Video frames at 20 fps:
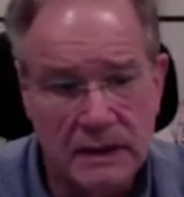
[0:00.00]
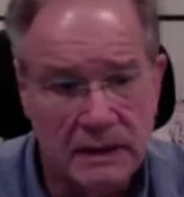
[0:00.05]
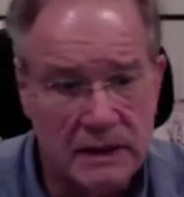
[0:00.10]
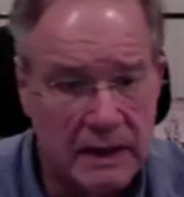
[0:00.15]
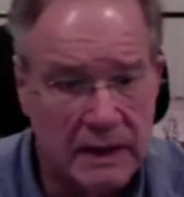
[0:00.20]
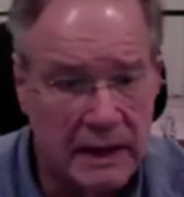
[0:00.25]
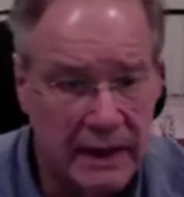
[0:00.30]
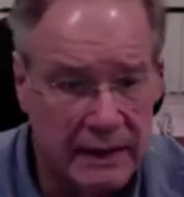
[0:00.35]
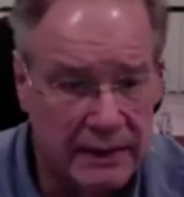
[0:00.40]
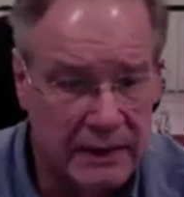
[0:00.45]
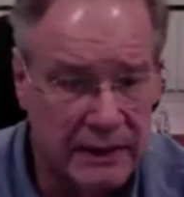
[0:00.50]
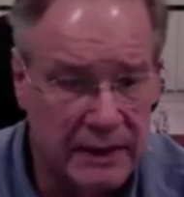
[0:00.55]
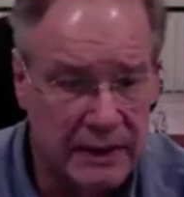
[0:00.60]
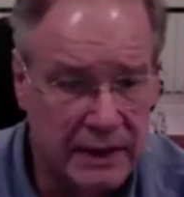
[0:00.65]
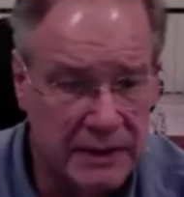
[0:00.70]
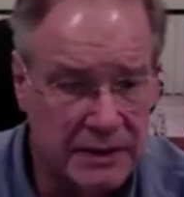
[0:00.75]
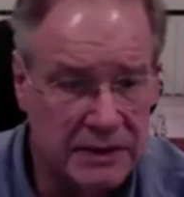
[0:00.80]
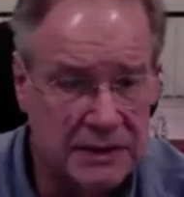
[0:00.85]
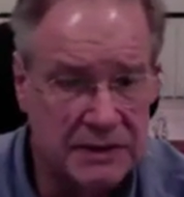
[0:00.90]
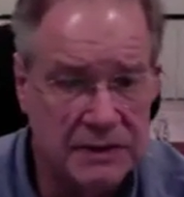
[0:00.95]

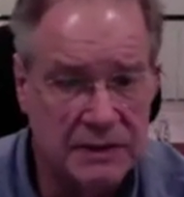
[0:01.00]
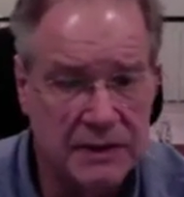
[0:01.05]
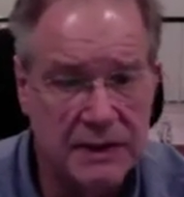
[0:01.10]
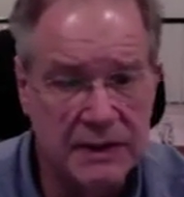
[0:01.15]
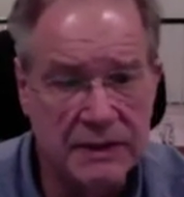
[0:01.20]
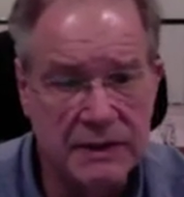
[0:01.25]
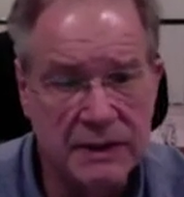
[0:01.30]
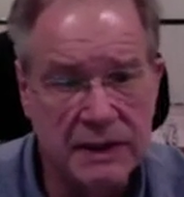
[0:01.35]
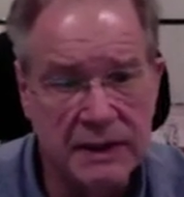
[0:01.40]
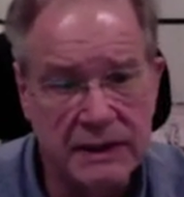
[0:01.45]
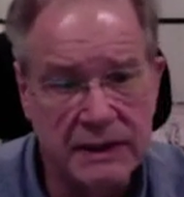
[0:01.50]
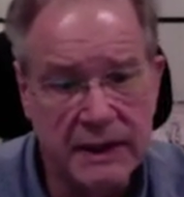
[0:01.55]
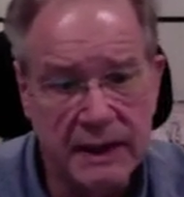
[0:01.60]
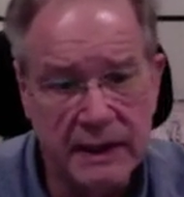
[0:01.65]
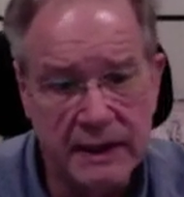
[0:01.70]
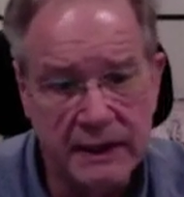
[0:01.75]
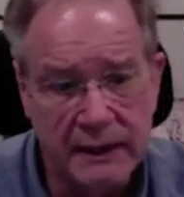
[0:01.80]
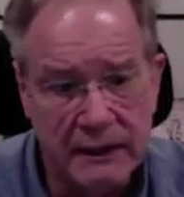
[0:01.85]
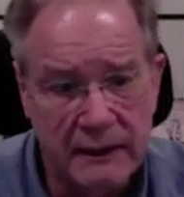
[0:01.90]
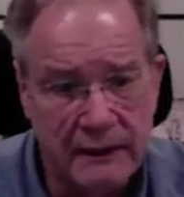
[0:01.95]
contests, things like
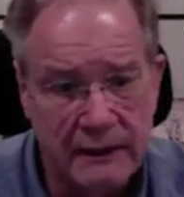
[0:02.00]
that.